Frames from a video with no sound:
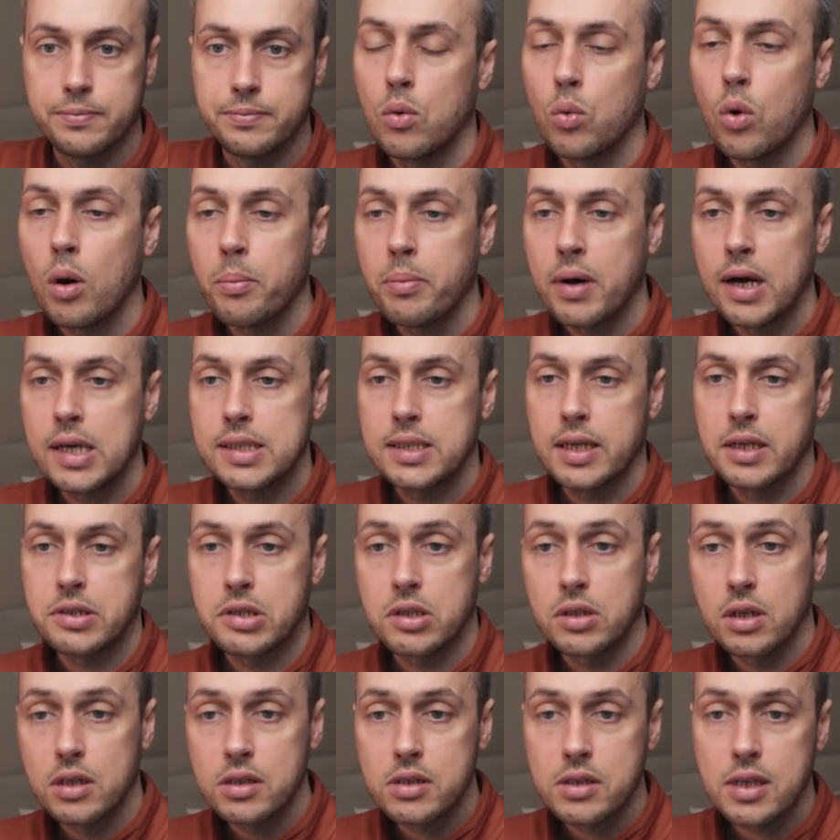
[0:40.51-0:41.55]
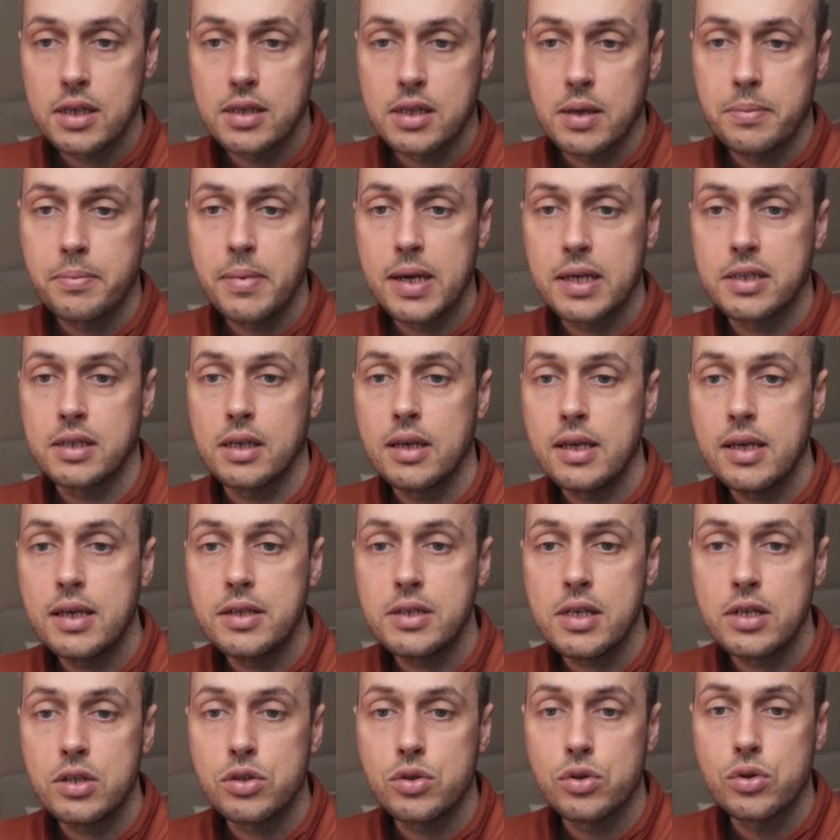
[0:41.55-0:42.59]
What PyTest does is it makes it
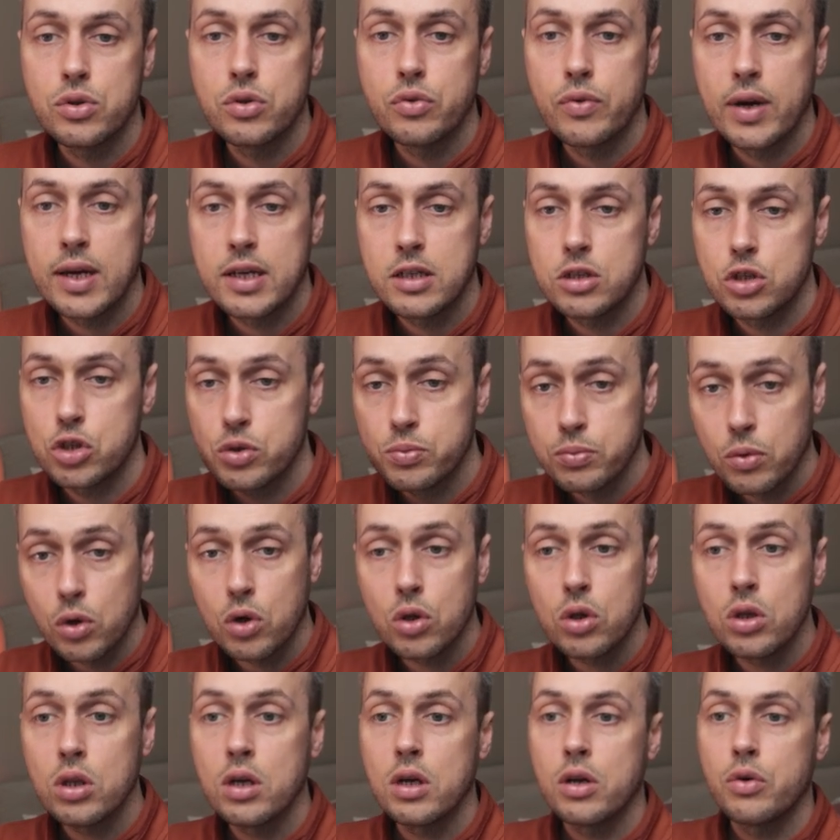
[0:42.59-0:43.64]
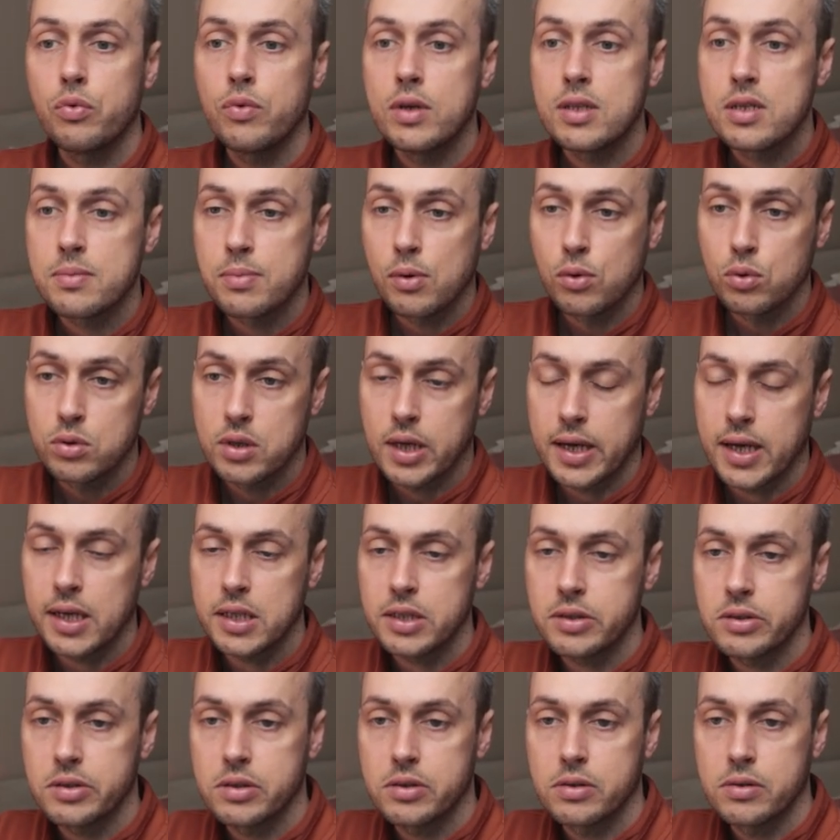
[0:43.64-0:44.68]
easy to write small, readable
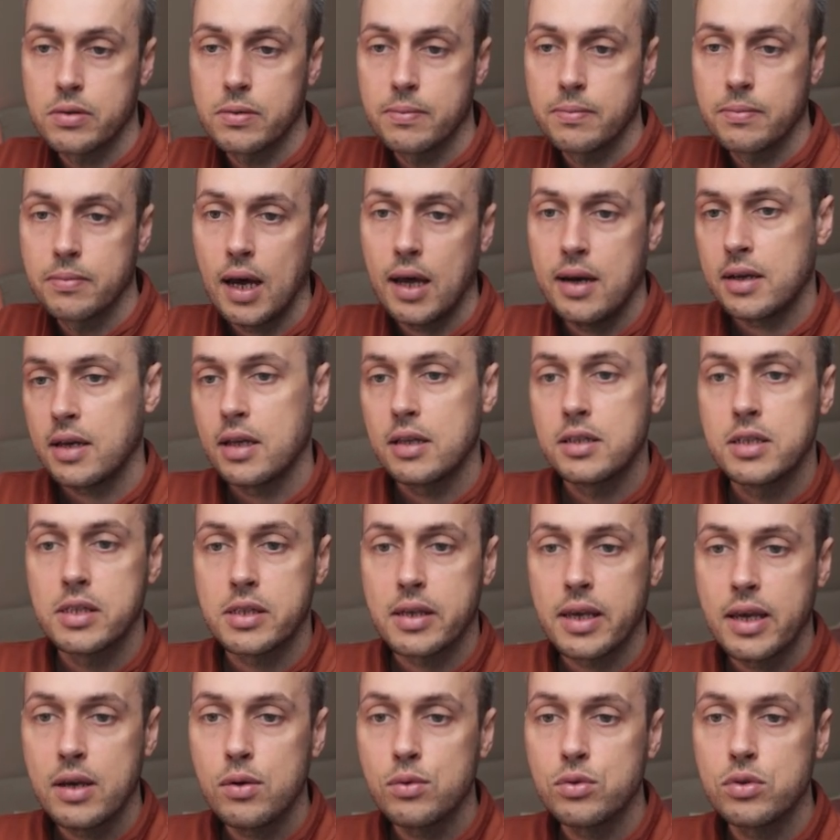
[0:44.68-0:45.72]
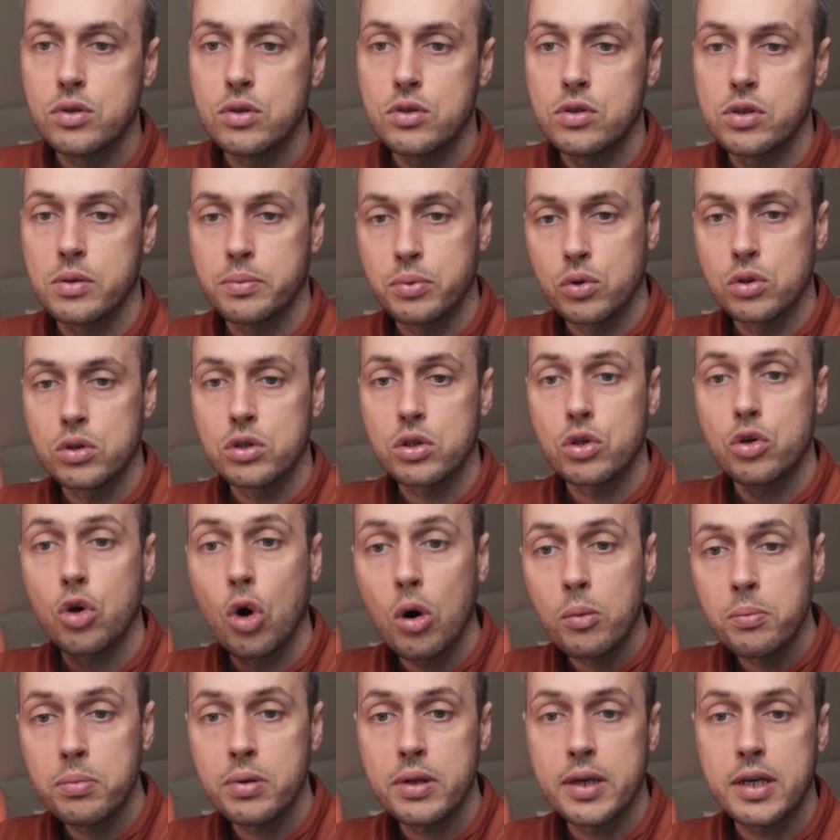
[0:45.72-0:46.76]
tests, and it can scale to support
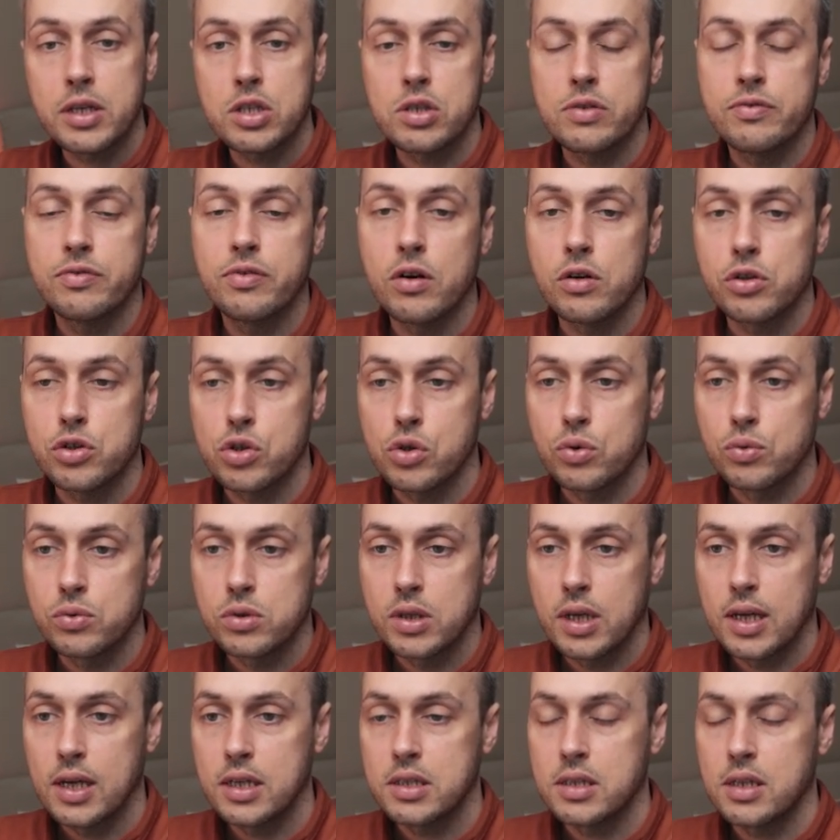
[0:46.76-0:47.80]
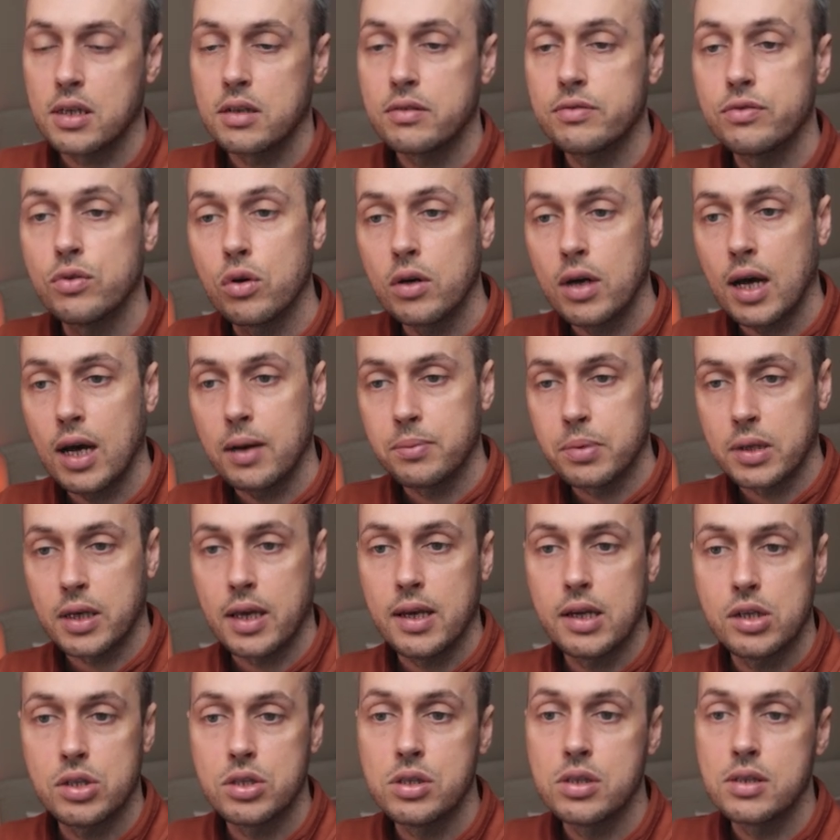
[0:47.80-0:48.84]
complex functional testing for
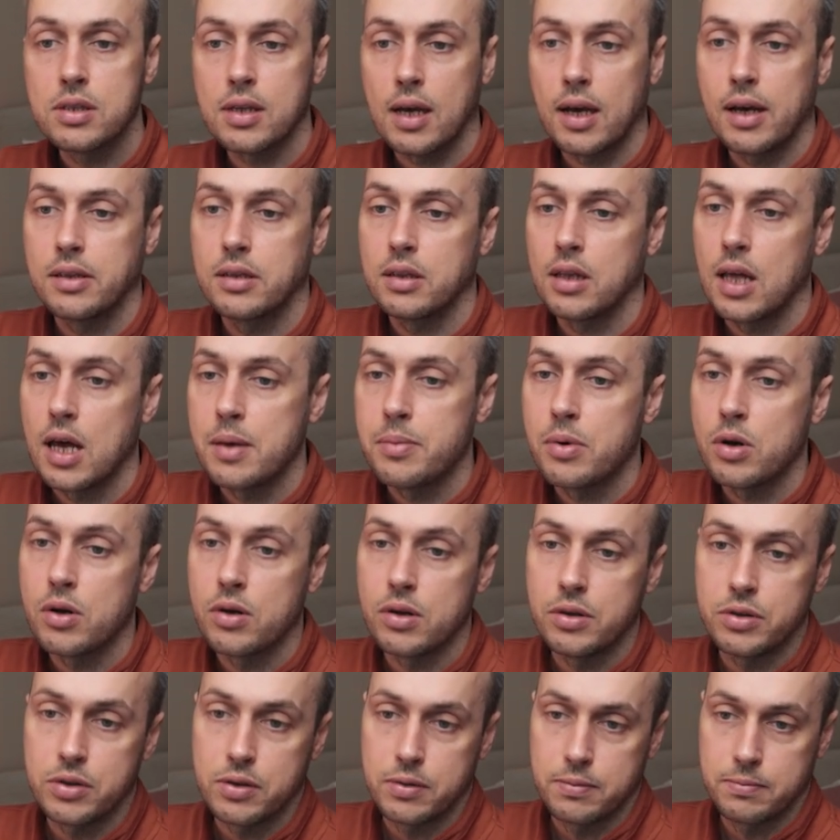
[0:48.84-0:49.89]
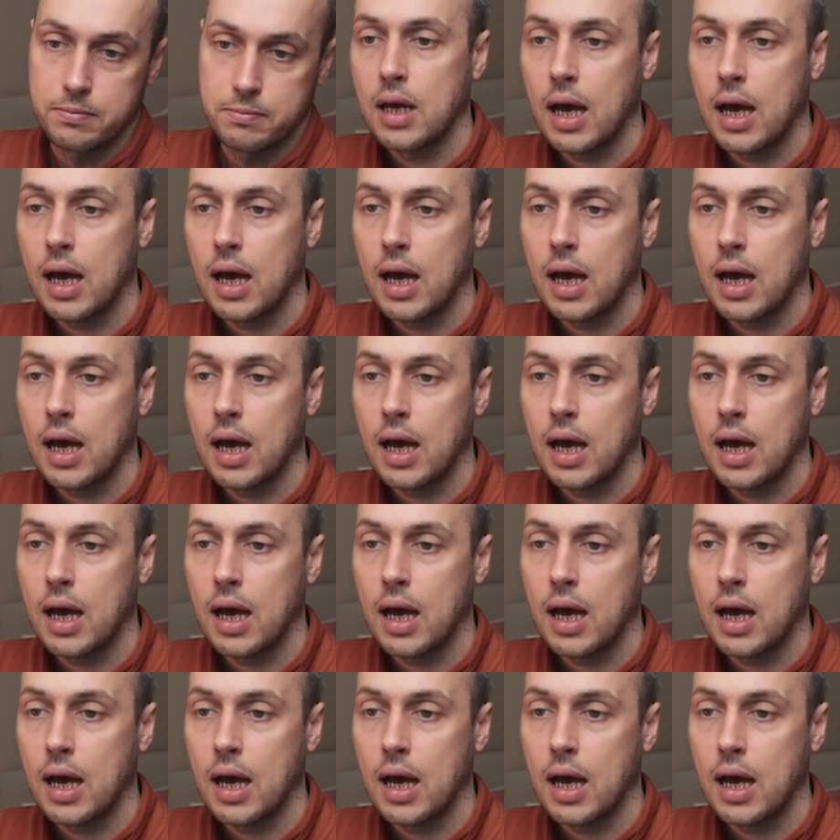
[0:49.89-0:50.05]
applications and libraries.